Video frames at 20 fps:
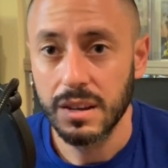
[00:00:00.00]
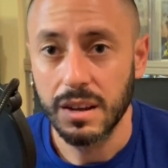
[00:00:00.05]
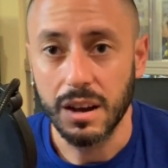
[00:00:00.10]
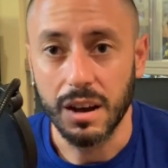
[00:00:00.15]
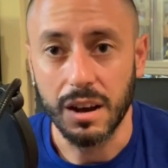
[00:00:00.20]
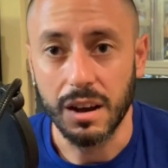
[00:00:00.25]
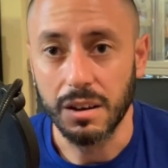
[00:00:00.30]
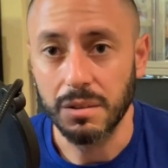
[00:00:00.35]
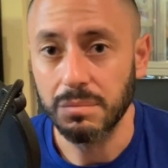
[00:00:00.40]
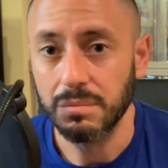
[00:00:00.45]

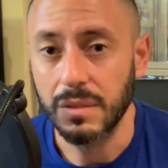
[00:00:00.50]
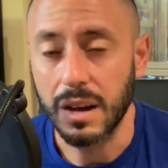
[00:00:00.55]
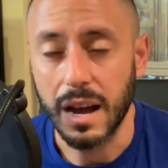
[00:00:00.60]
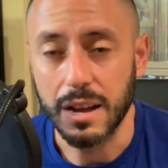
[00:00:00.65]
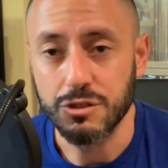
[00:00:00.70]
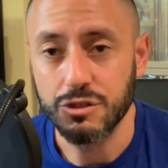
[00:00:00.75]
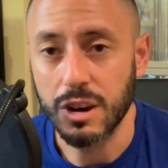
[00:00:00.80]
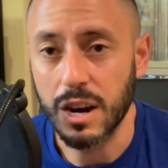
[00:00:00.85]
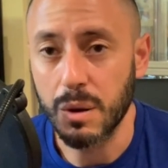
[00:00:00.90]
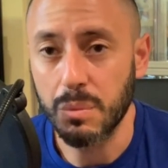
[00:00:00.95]
I
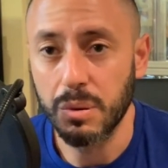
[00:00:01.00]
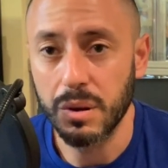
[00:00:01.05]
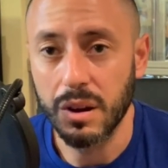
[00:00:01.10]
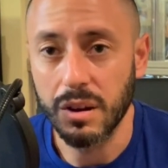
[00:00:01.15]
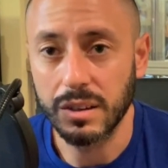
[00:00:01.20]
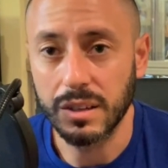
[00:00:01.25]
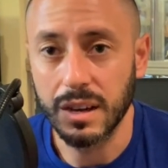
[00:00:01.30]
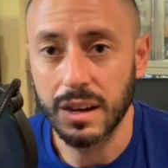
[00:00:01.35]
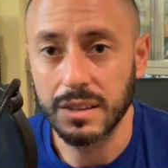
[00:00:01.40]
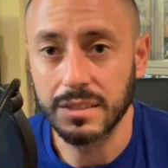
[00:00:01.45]
try to put
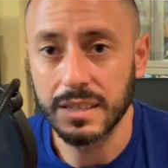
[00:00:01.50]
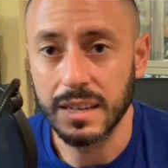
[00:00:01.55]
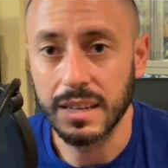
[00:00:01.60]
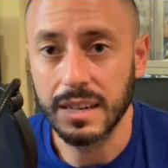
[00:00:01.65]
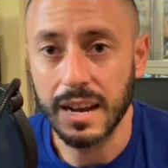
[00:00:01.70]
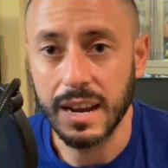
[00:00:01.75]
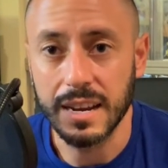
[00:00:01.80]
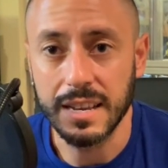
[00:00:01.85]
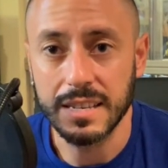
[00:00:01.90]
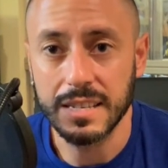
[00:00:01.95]
out content
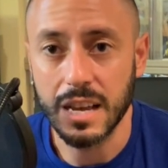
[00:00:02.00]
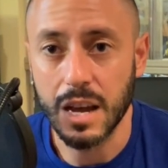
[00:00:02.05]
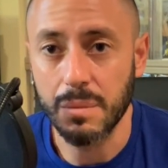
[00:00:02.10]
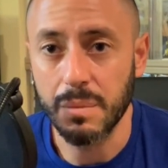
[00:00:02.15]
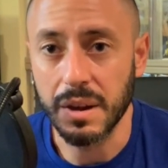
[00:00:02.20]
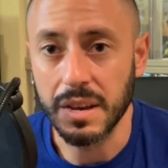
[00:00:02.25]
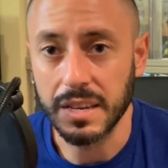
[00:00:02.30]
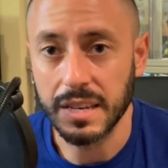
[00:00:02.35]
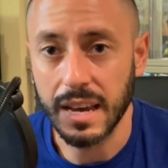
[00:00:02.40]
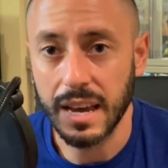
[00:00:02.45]
anytime
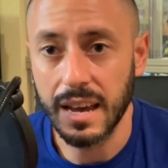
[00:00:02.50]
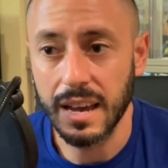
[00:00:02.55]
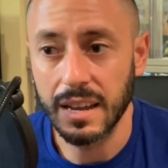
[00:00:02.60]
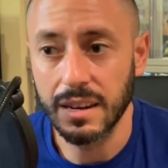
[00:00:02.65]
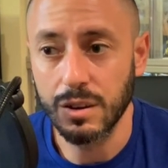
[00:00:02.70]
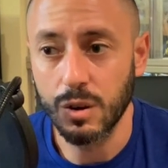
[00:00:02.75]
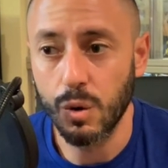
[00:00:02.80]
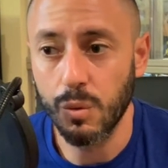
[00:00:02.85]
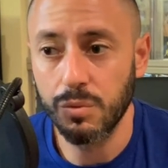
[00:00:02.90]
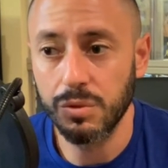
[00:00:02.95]
I can.
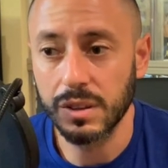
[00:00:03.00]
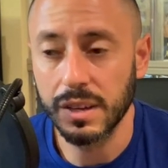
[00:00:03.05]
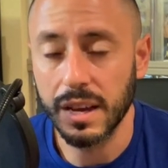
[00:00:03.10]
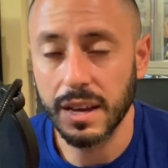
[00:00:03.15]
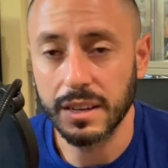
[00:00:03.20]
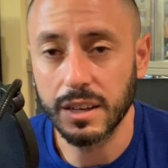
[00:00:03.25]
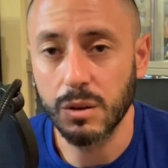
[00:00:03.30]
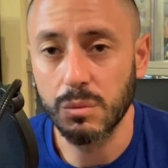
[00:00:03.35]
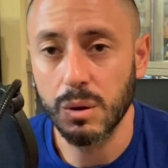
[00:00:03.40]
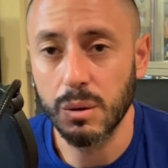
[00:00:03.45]
Hopefully,
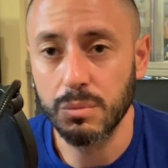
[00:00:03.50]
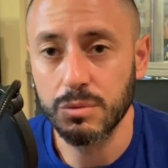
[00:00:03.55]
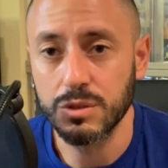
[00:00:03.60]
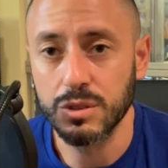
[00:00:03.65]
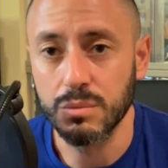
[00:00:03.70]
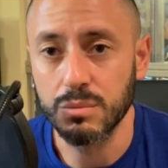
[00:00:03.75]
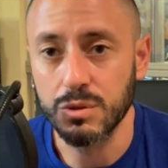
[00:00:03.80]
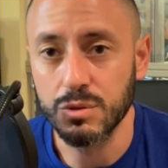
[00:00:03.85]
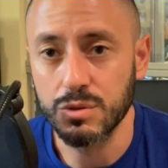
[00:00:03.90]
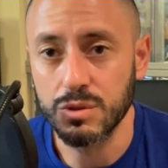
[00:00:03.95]
I come up with
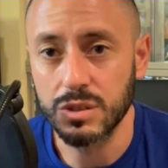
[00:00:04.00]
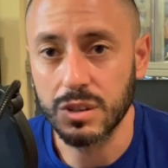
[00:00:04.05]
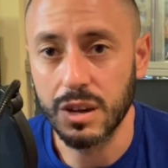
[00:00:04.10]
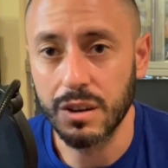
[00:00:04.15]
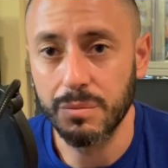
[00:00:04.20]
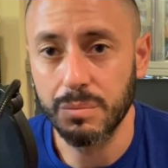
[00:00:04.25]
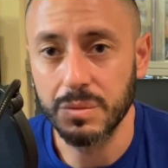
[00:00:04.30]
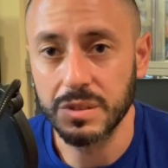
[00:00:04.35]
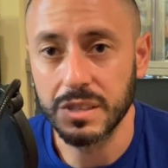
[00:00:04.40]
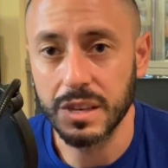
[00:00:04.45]
some new
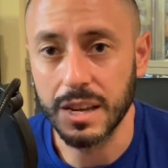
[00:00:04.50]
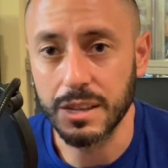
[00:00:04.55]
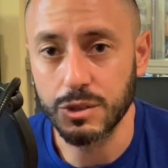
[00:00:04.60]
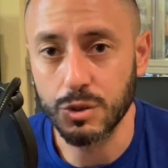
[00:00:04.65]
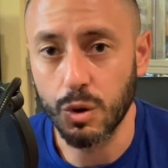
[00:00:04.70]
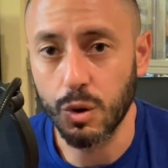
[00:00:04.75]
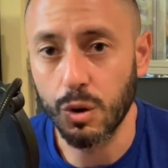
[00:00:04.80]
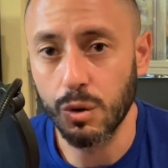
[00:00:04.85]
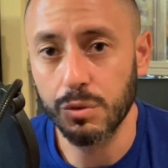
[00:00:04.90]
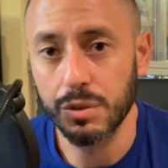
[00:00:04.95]
stuff besides
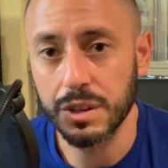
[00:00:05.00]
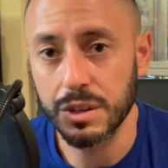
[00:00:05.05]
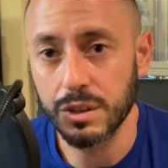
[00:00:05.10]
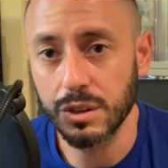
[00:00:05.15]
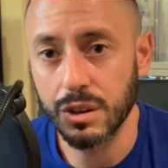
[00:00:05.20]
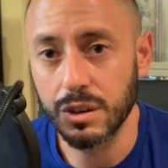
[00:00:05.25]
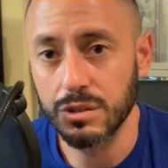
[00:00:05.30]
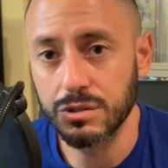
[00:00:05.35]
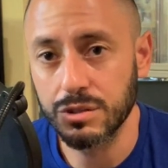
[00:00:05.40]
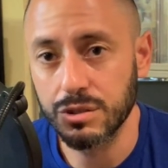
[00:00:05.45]
haul
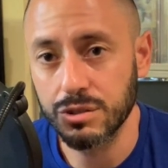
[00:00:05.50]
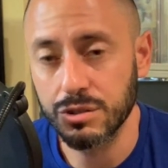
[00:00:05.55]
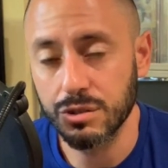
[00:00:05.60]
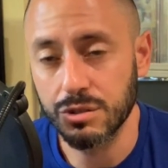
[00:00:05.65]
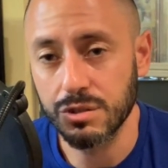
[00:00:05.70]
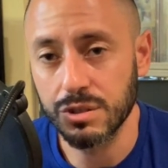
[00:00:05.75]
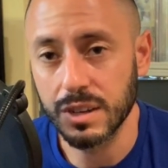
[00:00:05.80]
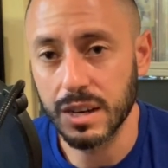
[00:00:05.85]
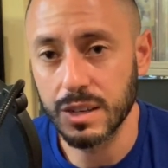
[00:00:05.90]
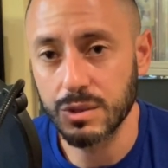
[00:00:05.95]
videos to show
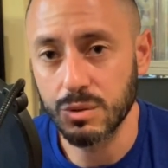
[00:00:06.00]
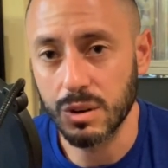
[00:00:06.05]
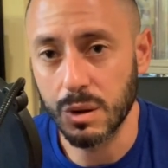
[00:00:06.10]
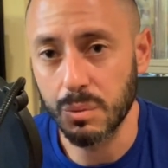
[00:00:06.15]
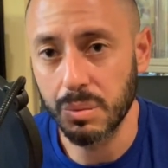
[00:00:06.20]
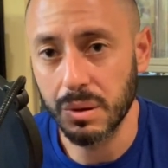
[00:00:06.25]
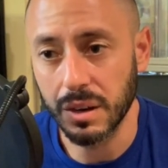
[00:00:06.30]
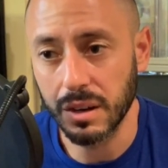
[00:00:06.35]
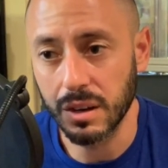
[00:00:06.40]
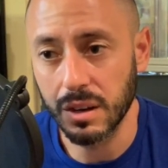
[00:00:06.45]
you guys what I
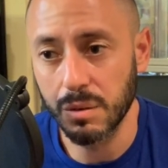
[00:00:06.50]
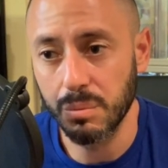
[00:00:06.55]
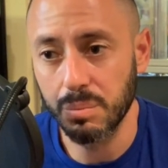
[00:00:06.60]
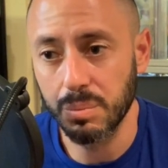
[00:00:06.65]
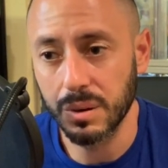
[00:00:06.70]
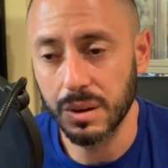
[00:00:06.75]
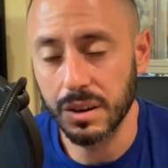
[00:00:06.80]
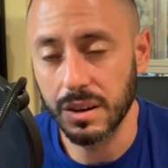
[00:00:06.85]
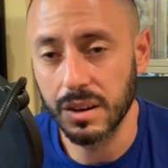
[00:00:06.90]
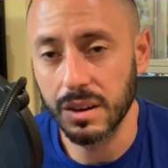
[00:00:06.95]
pick up.
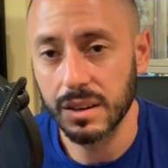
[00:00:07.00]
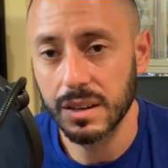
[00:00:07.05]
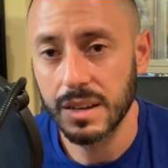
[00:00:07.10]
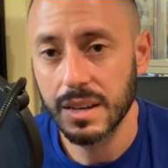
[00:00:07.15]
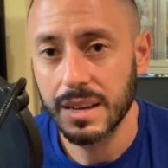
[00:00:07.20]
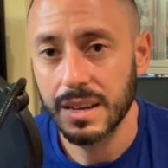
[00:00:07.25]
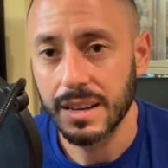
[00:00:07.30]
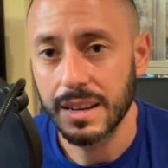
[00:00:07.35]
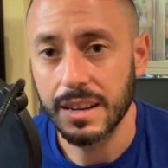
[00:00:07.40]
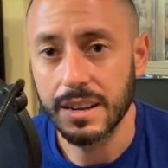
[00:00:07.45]
But
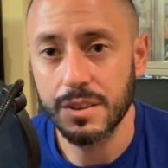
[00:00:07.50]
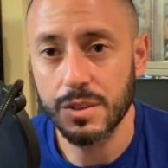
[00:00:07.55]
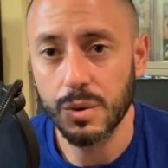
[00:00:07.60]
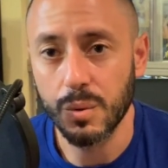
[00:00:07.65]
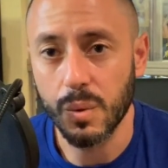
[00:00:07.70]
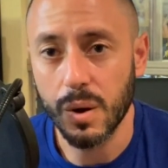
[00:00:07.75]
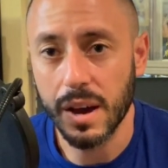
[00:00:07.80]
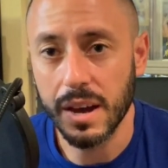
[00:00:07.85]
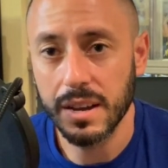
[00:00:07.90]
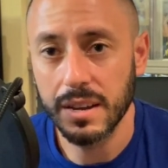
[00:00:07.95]
either
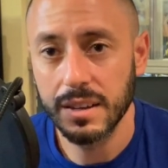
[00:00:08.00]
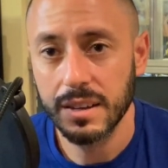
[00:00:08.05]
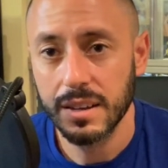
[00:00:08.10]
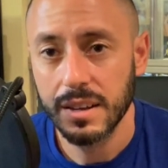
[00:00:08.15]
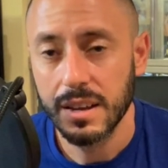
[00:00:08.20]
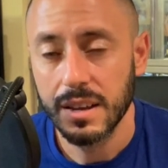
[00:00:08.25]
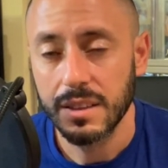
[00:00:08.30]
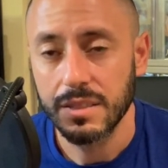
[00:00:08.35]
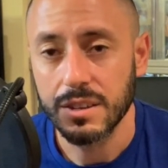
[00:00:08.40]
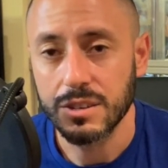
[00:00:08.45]
way,
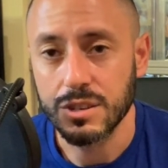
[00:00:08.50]
this